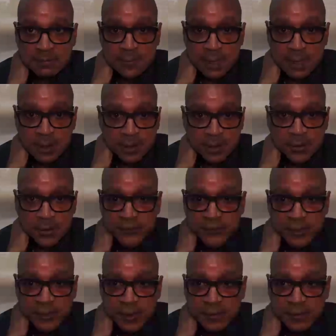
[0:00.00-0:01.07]
learn
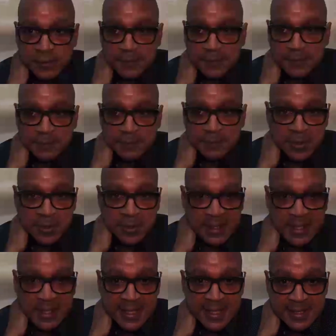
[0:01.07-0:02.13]
from, the
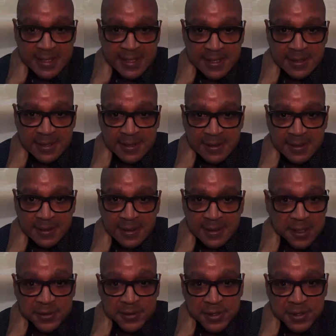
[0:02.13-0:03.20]
last
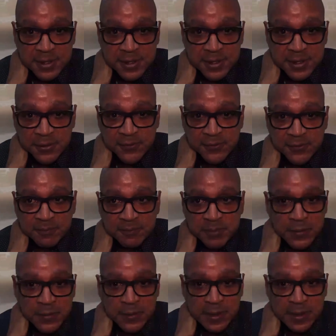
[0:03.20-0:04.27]
decade or so of
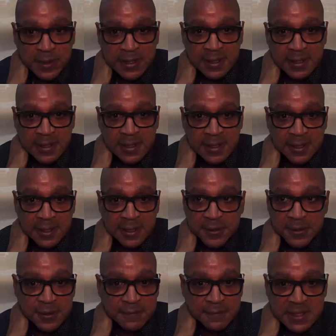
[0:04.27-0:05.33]
Bitcoin,
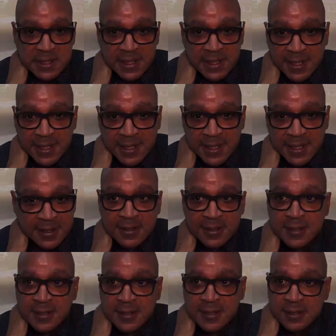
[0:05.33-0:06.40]
Ethereum, Solana,
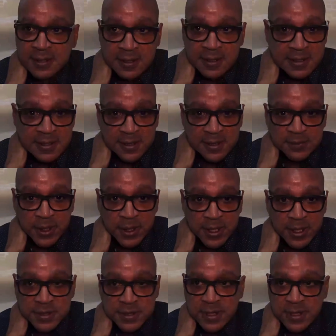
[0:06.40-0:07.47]
all these other
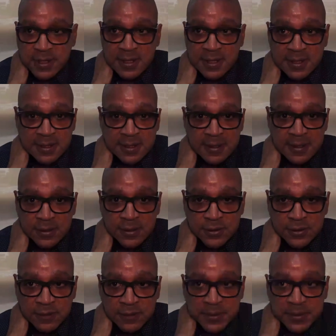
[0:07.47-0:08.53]
projects, and
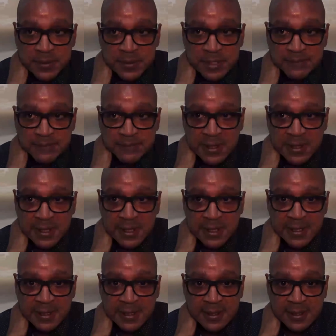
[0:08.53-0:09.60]
try to build something
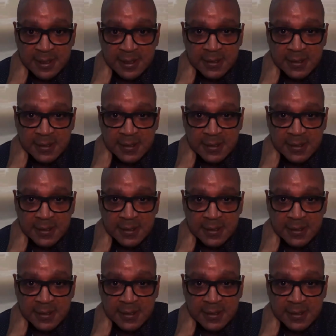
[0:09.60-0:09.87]
that can